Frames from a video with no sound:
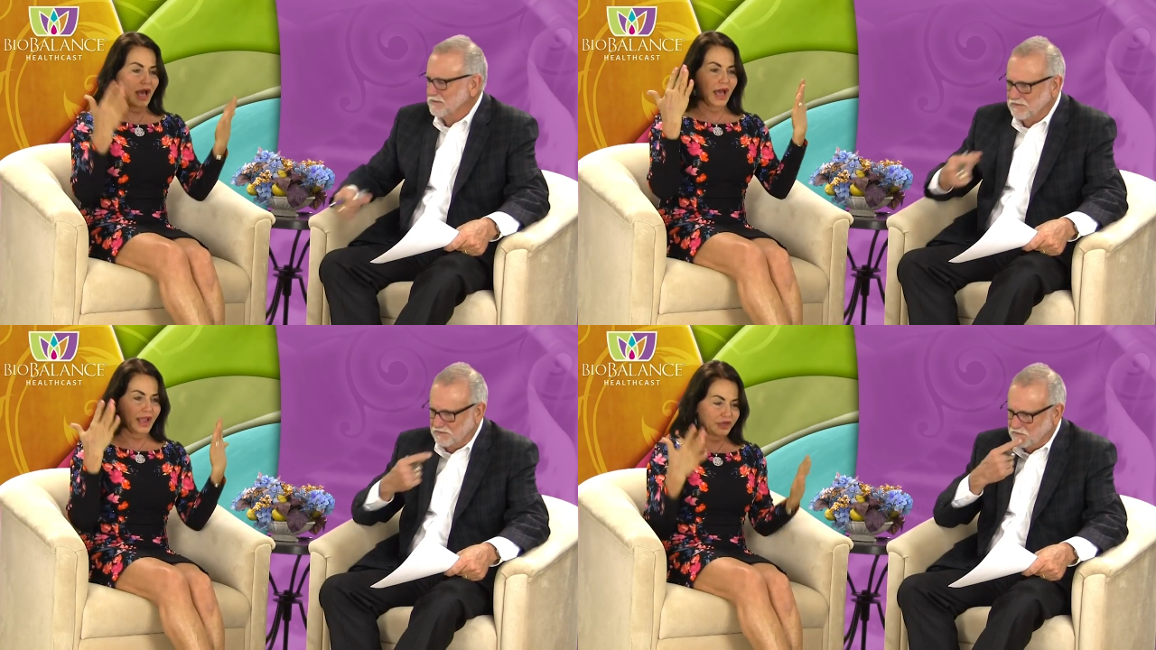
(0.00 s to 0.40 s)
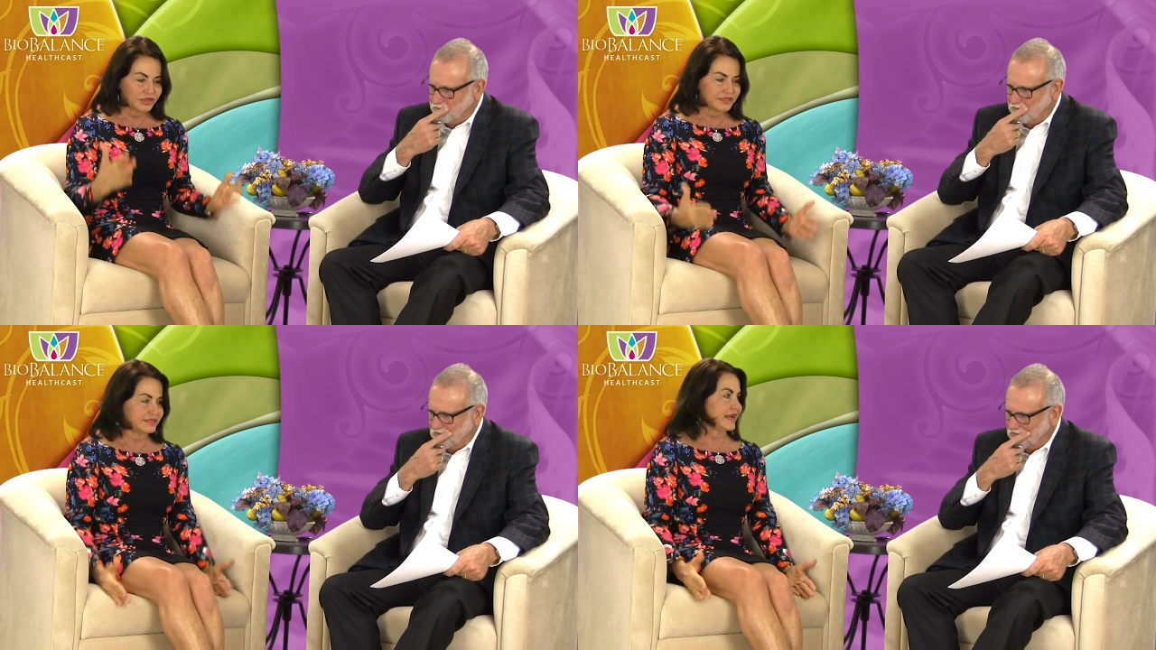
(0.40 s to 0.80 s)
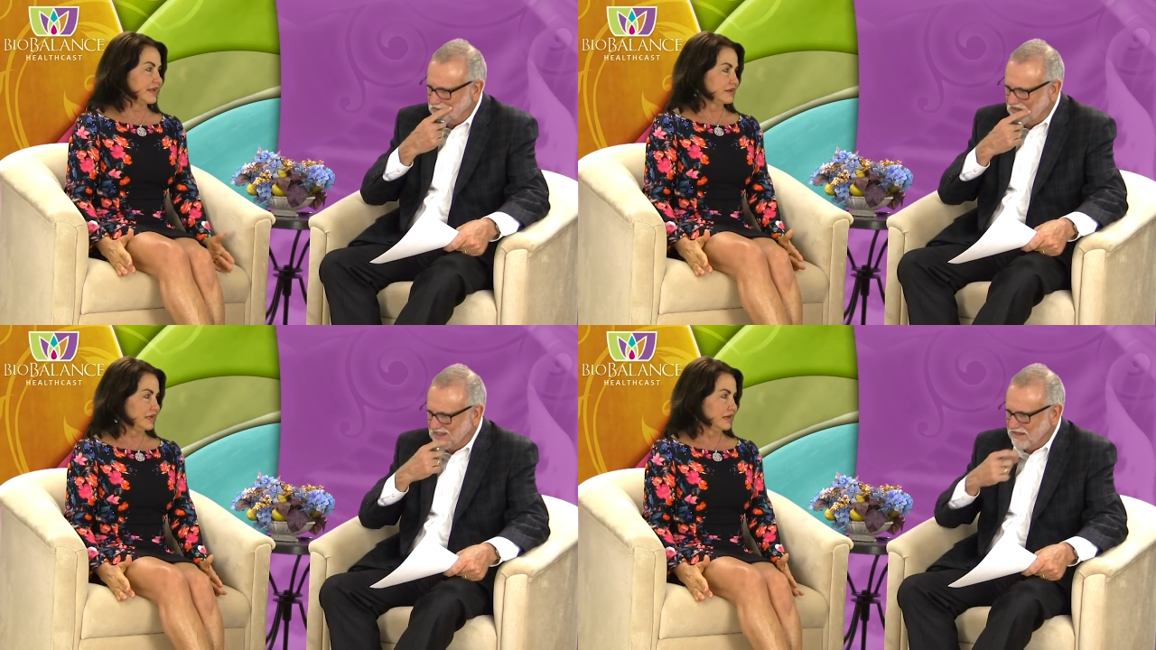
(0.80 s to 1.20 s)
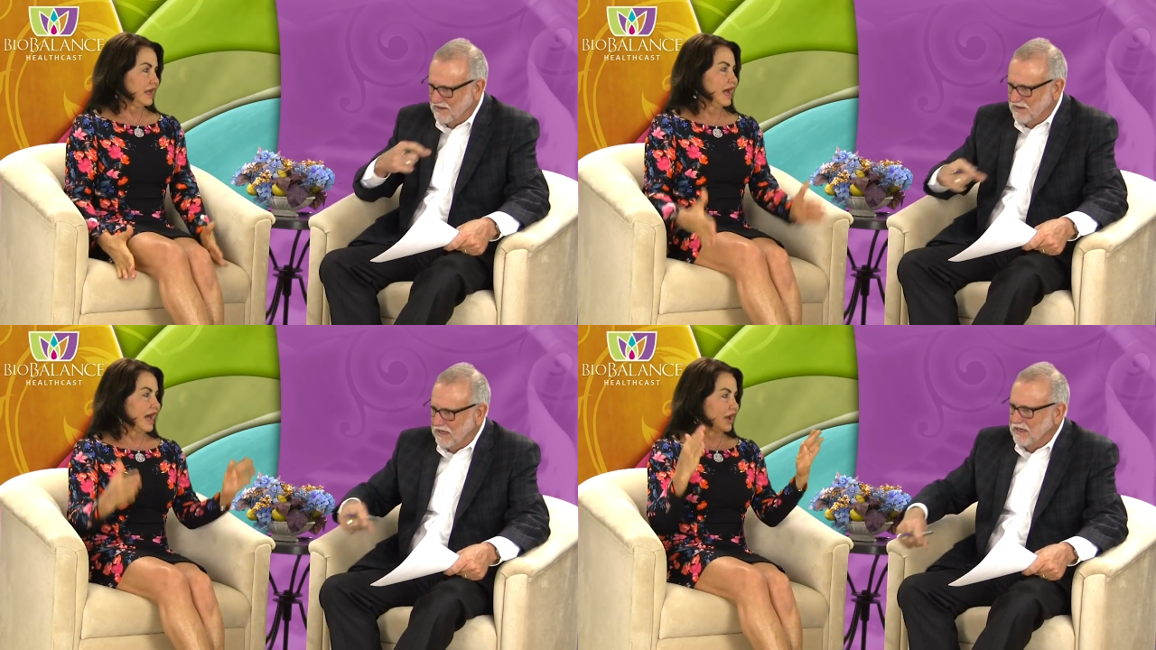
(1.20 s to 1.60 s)
Speaker 1: I could stand it.
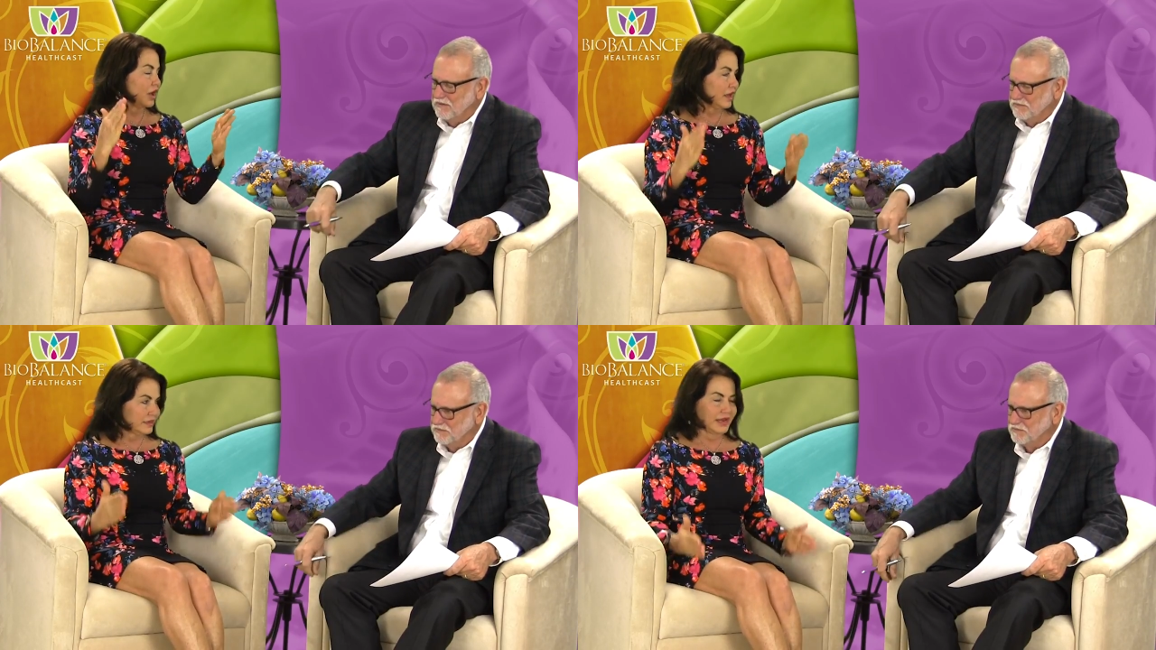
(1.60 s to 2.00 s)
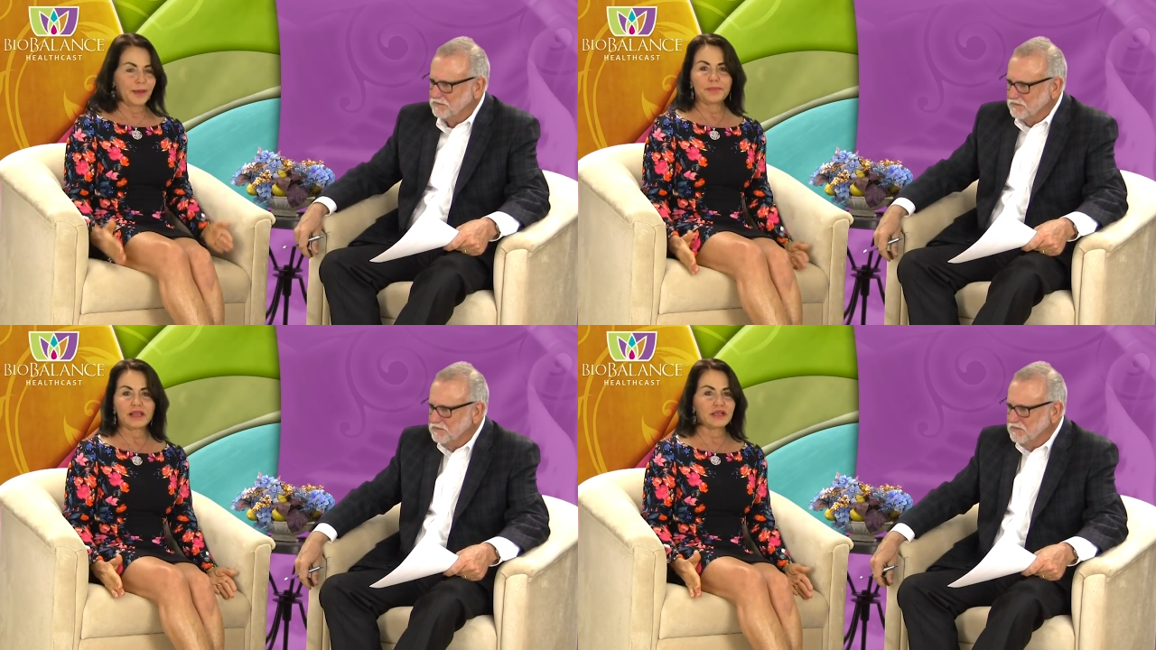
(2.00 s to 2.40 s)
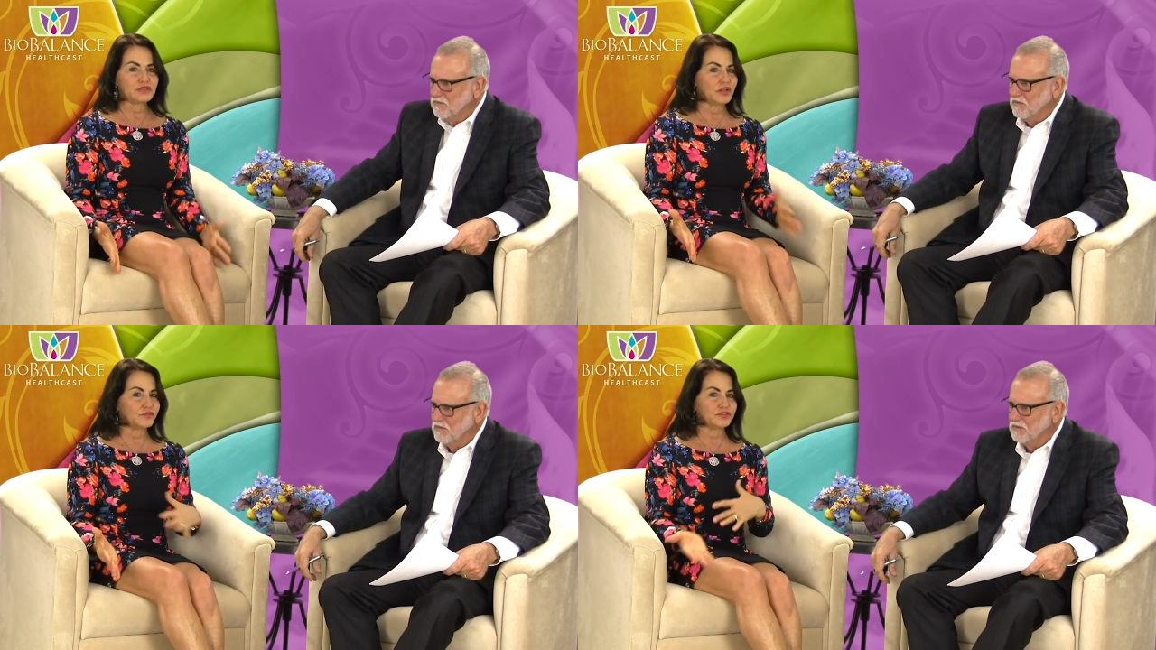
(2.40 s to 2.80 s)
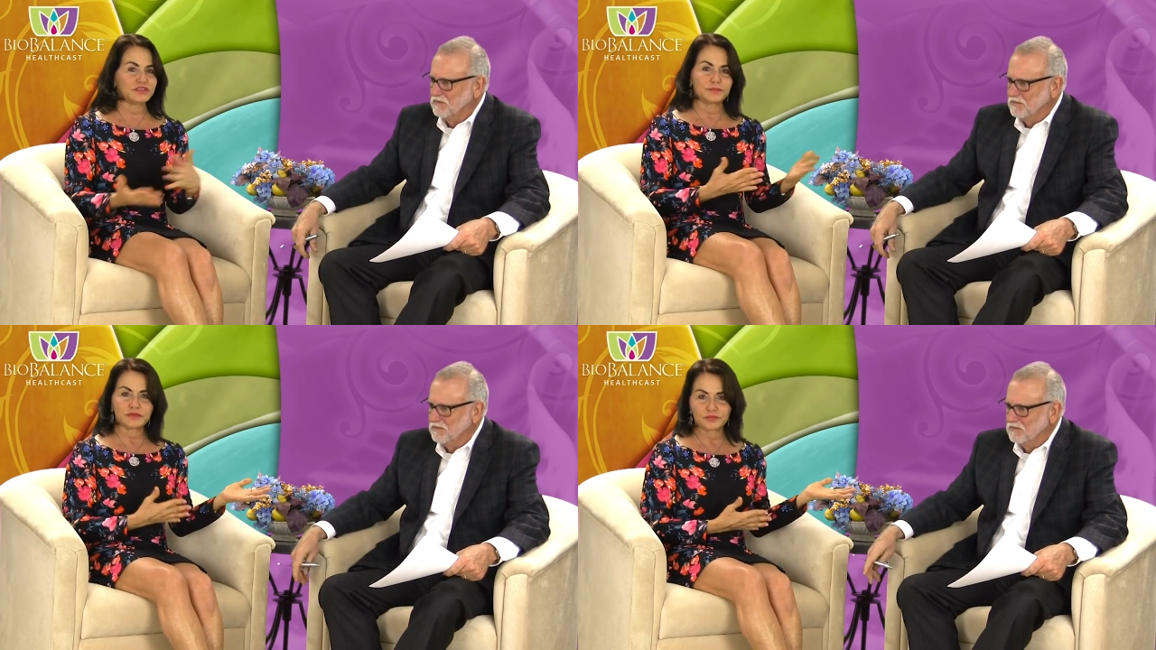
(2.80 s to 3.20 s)
I, not because all of her
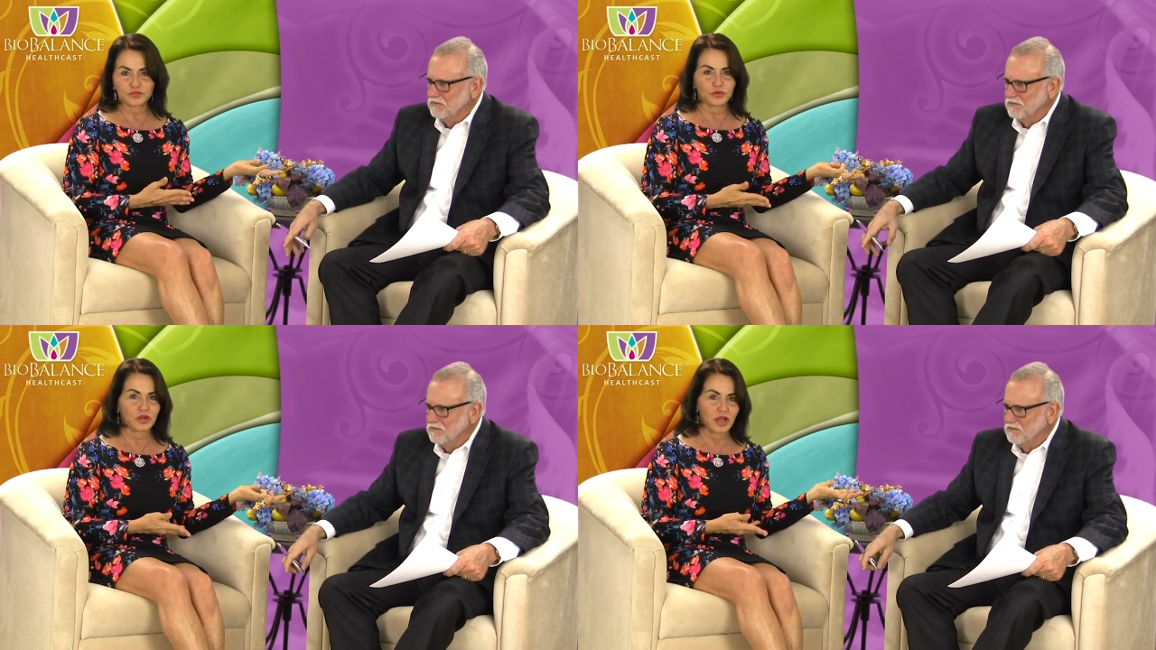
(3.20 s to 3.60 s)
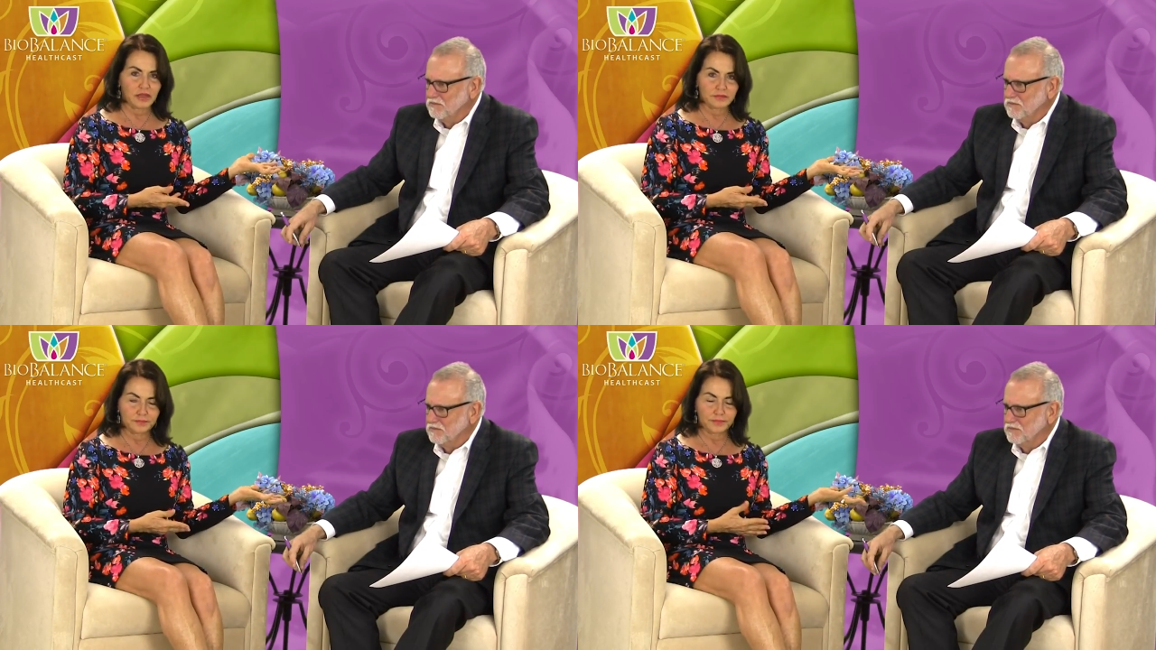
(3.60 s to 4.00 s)
symptoms were gone,